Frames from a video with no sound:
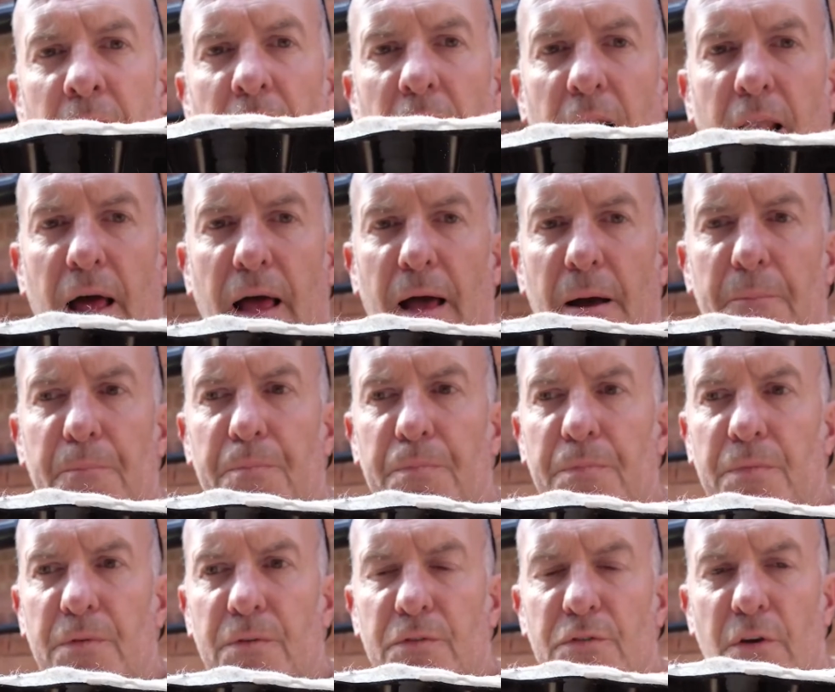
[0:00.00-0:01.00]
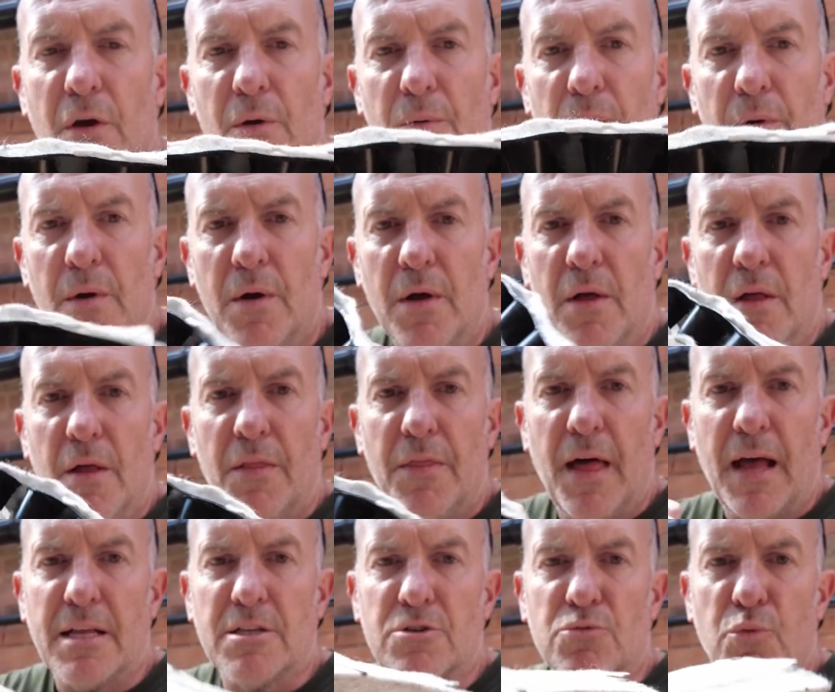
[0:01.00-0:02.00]
layer. So
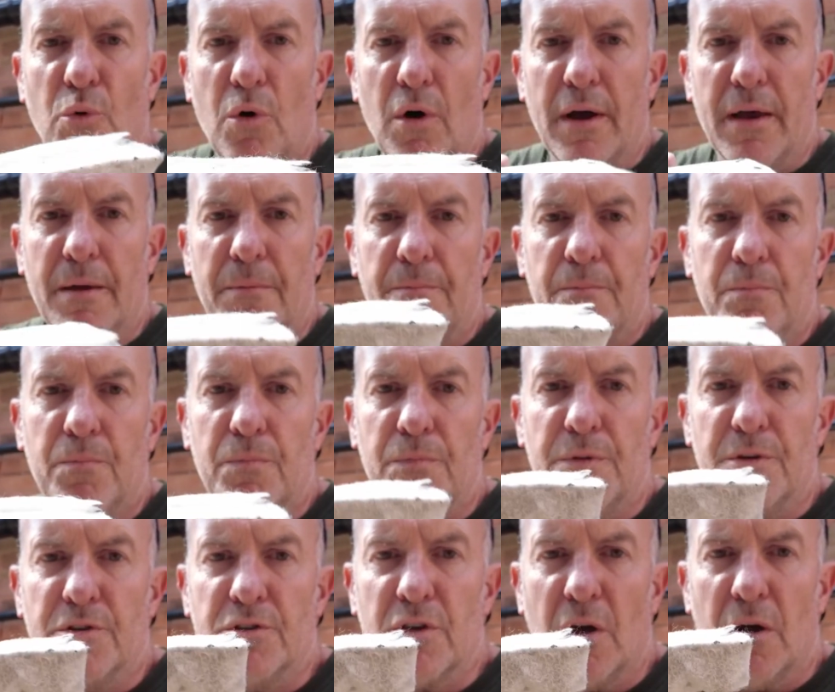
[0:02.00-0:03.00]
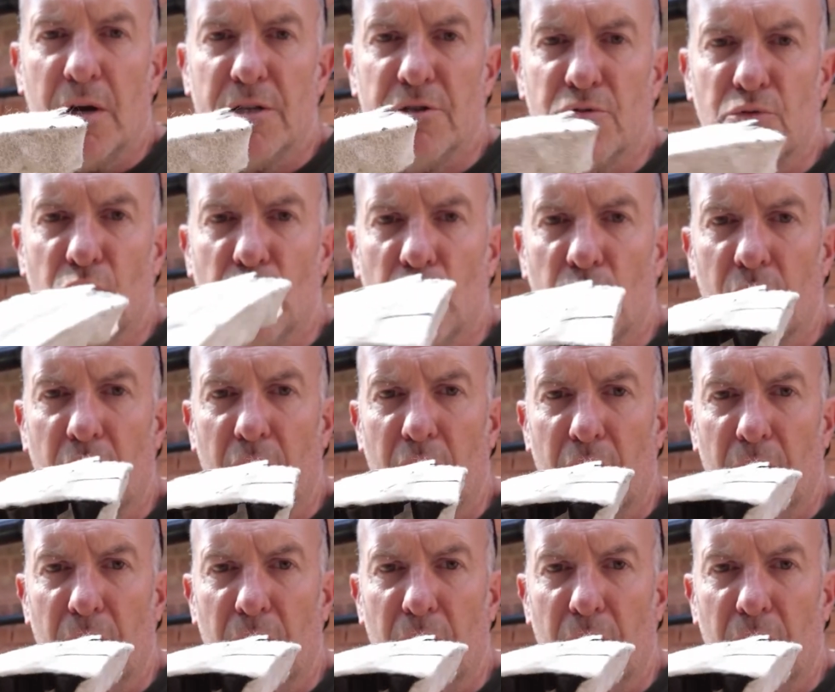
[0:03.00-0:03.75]
that's why the sides are all